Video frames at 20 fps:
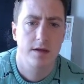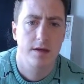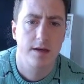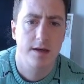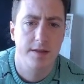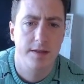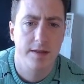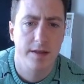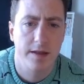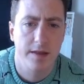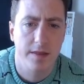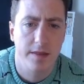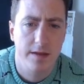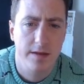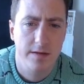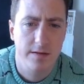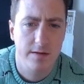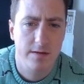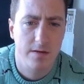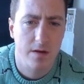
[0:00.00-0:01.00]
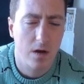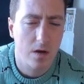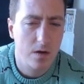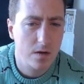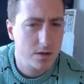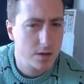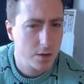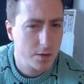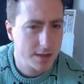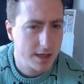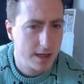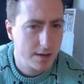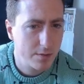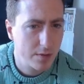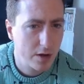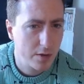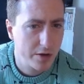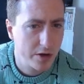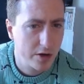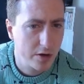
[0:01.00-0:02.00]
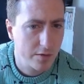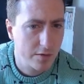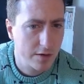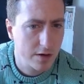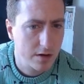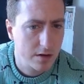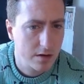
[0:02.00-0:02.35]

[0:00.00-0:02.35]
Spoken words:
And then this is also a tempo maneuver.